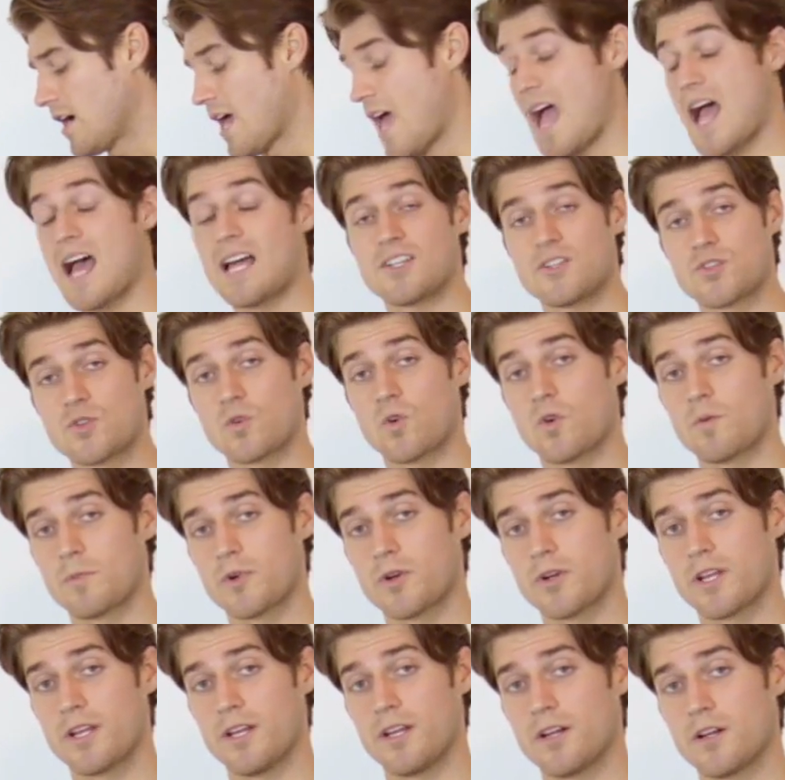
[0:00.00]

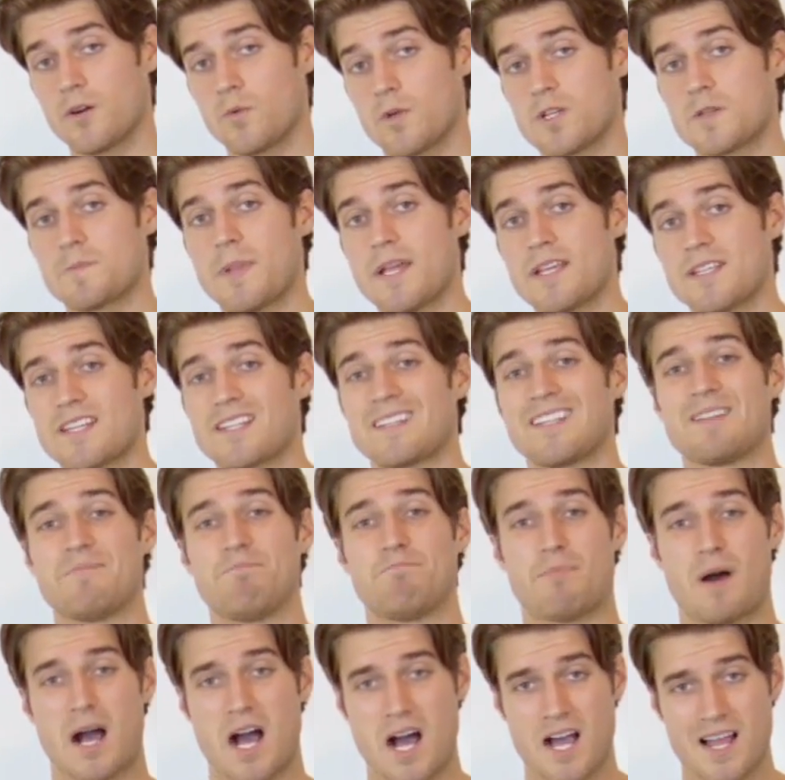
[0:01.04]
adsorber here, which basically
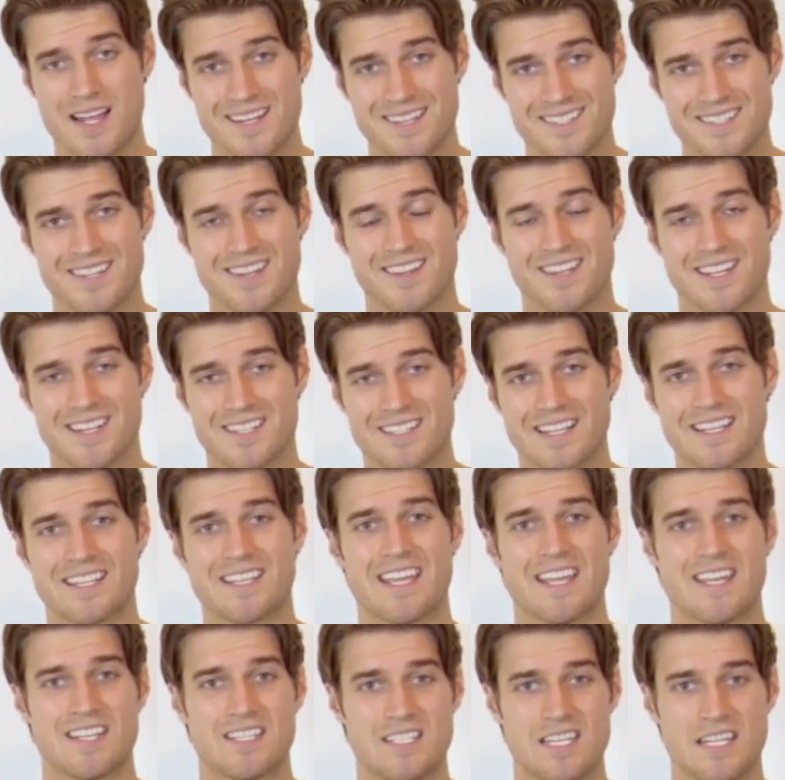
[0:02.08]
binds to things like
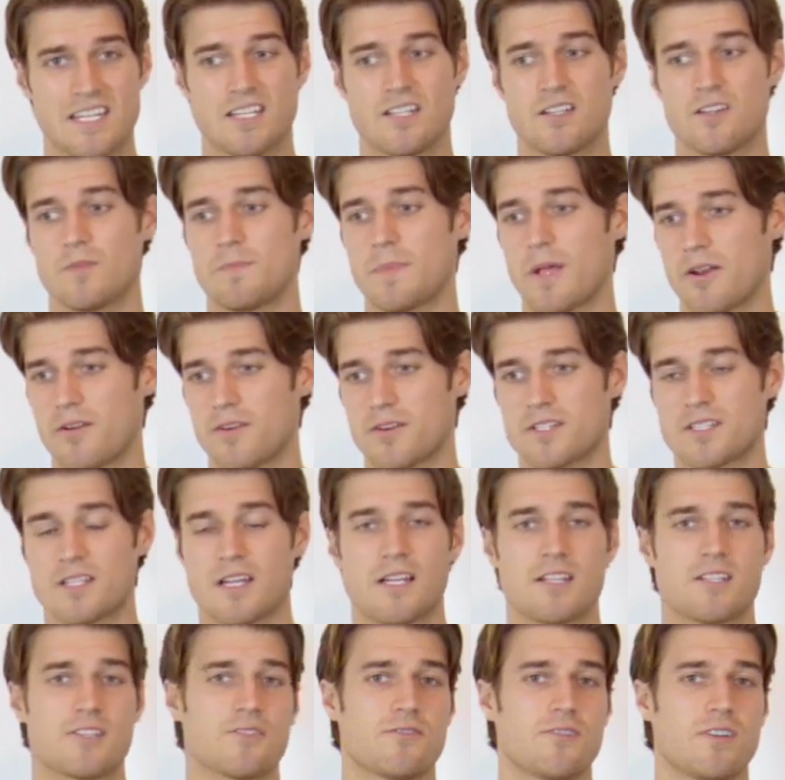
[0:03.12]
candida,
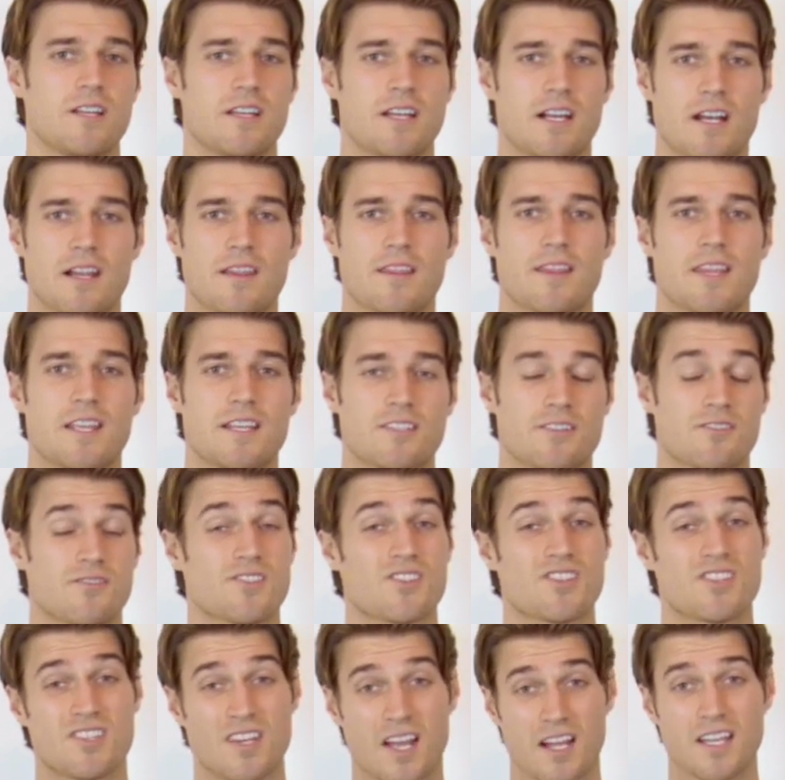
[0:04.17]
parasites, or any kind of things that are
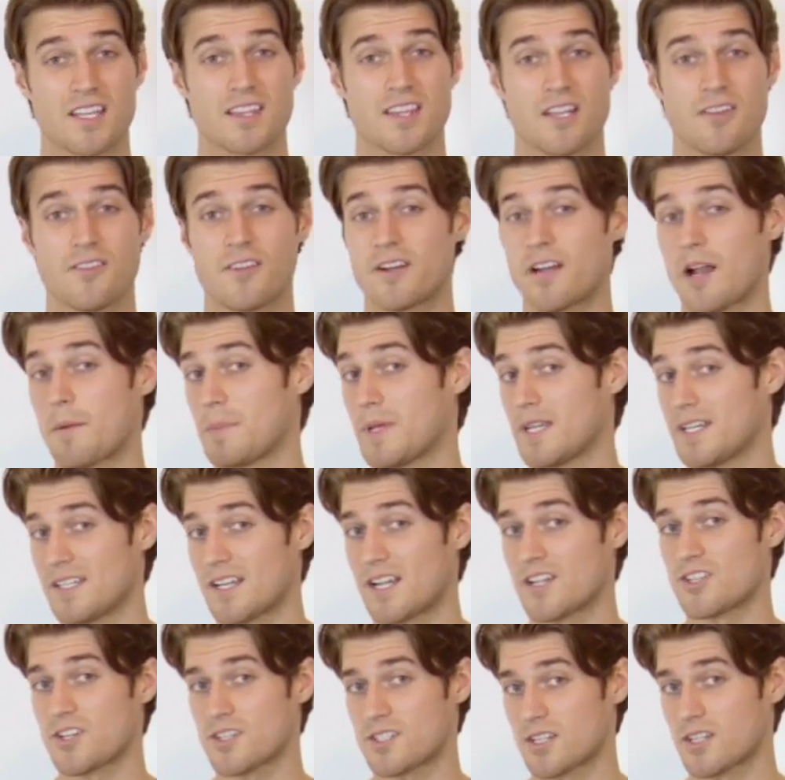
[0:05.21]
stuck in there that are not being
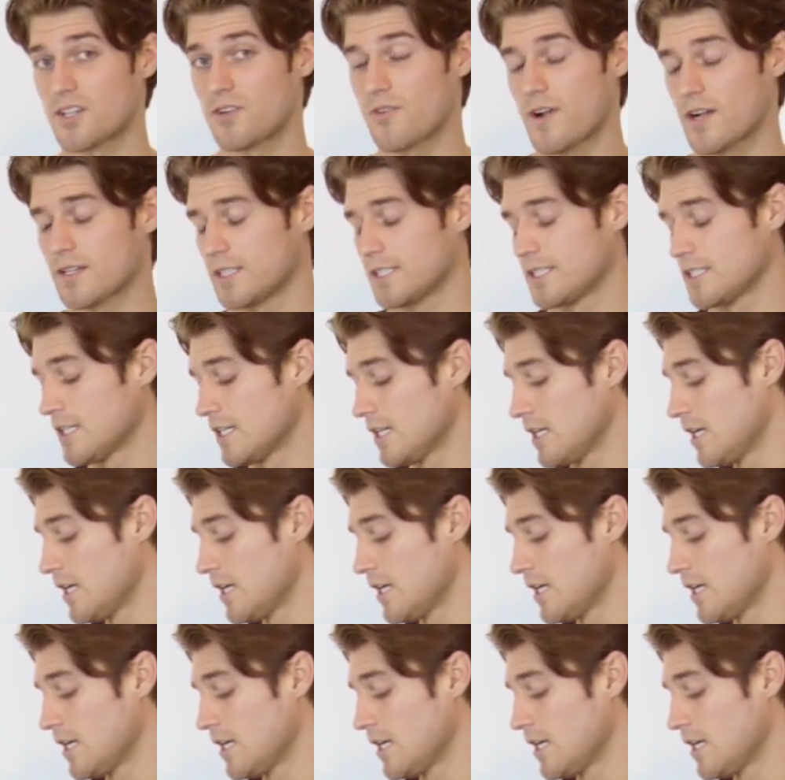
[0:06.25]
digested correctly,